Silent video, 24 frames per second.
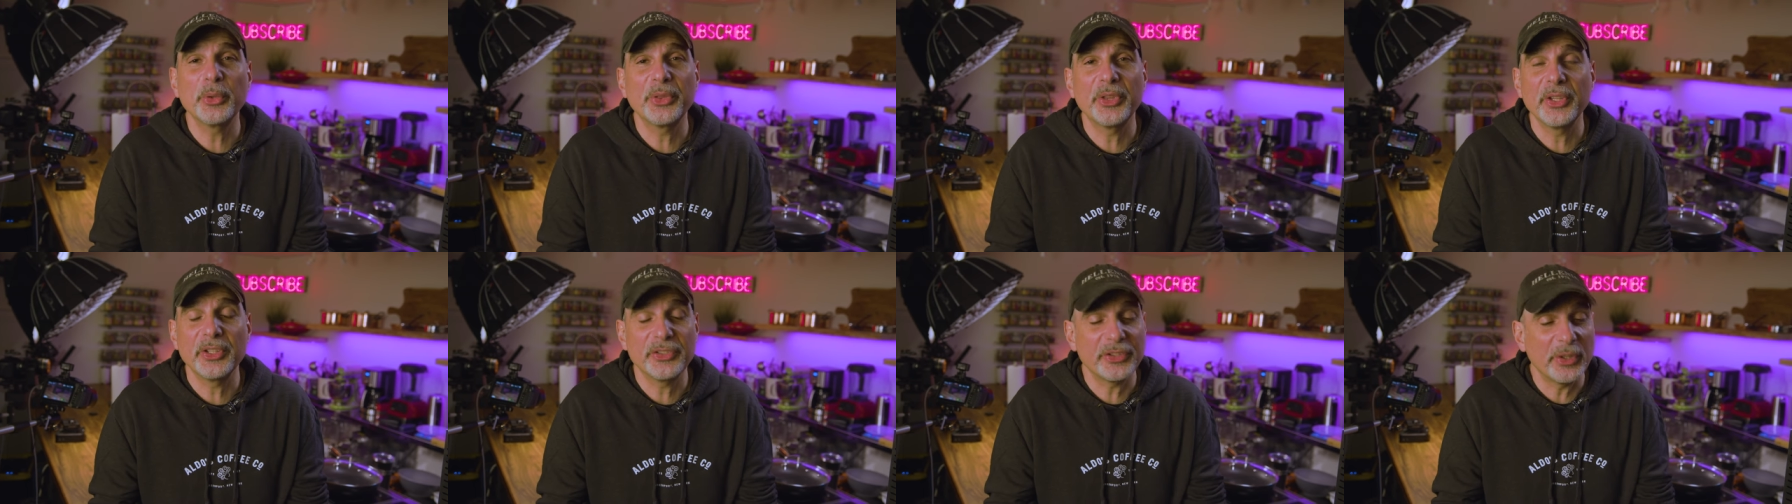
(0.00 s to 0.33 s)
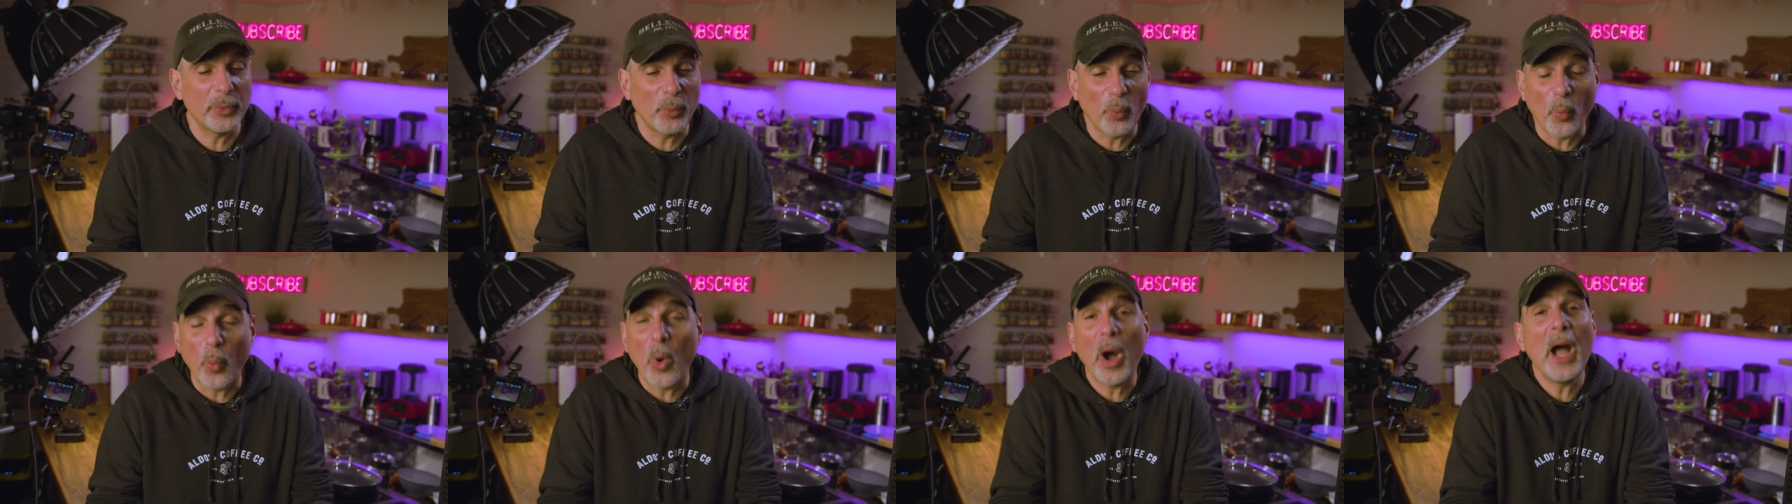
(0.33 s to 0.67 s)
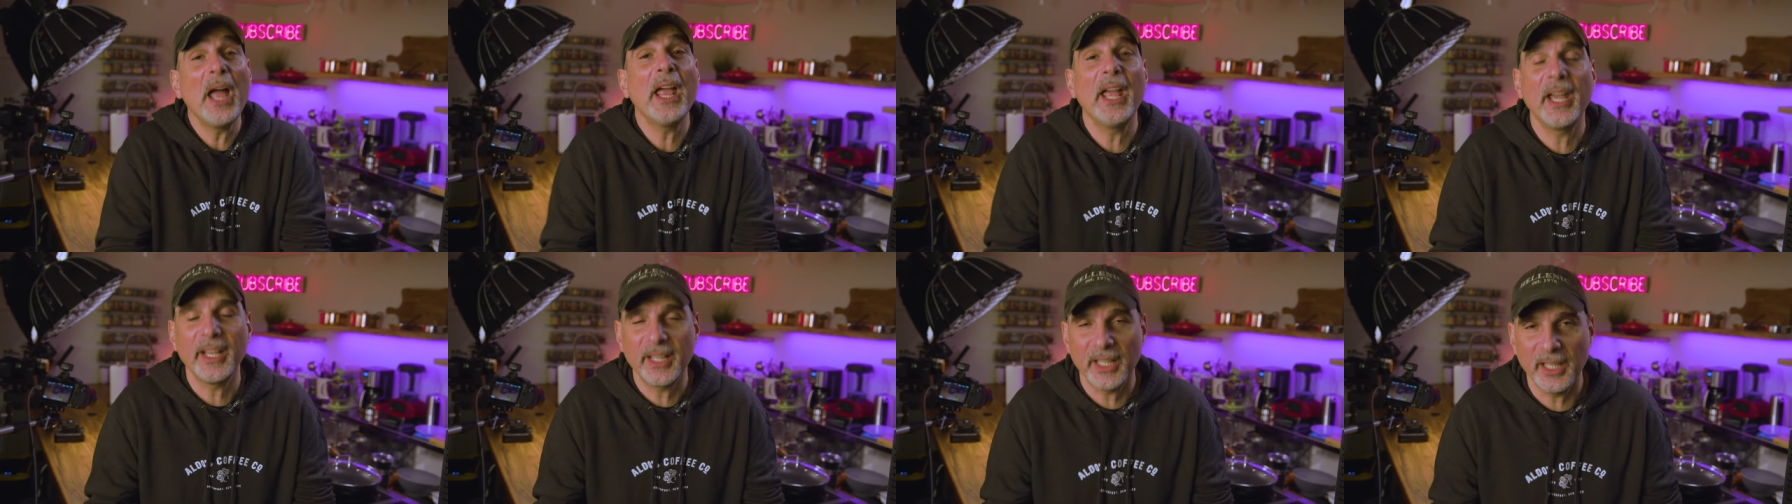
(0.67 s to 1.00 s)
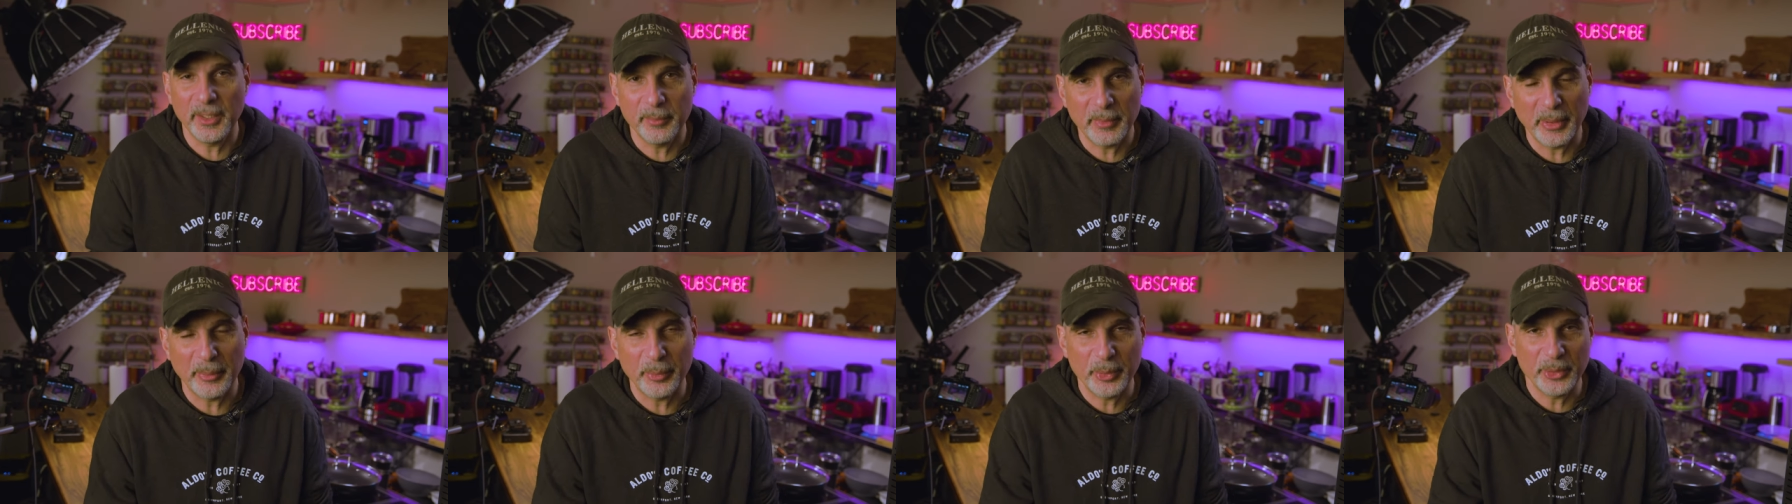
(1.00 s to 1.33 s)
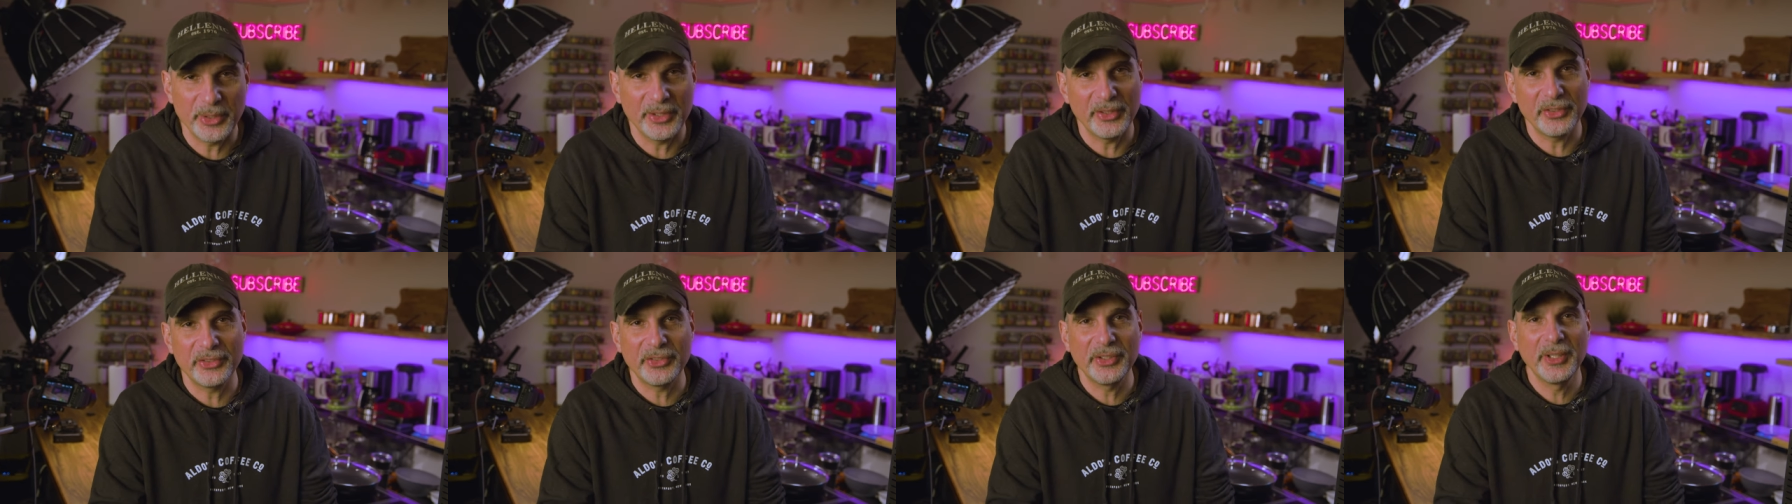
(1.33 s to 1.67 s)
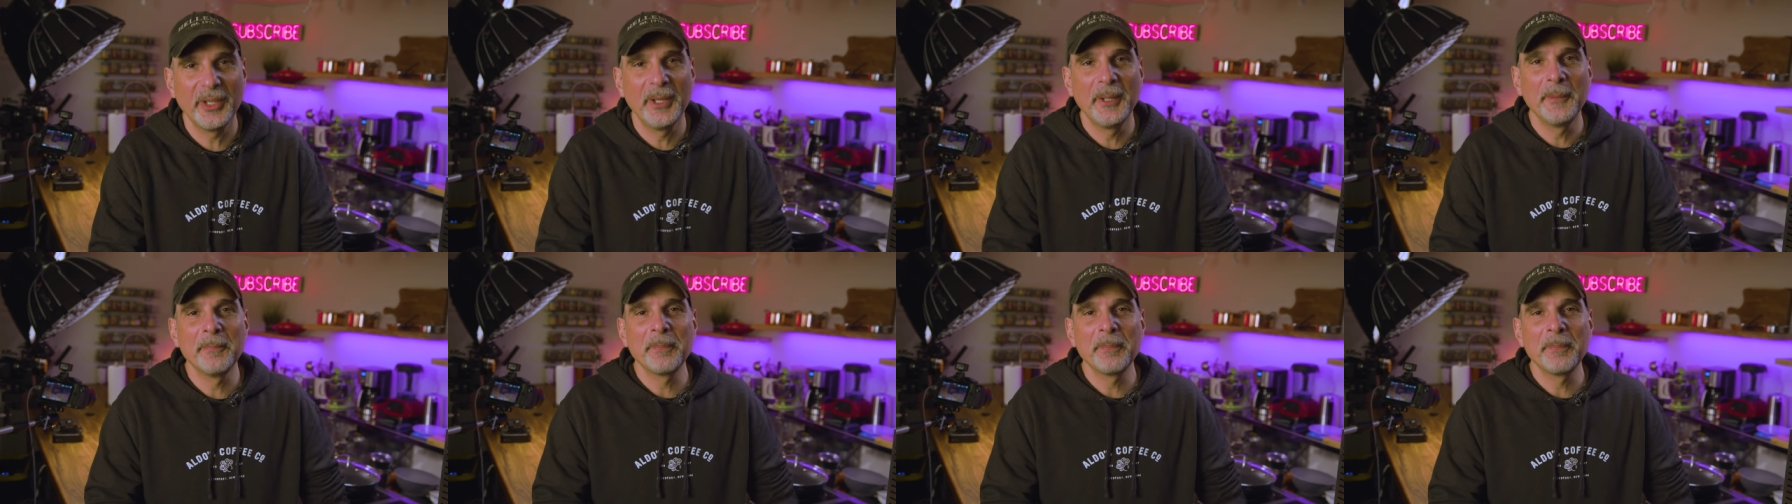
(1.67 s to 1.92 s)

with this and why I came up with this.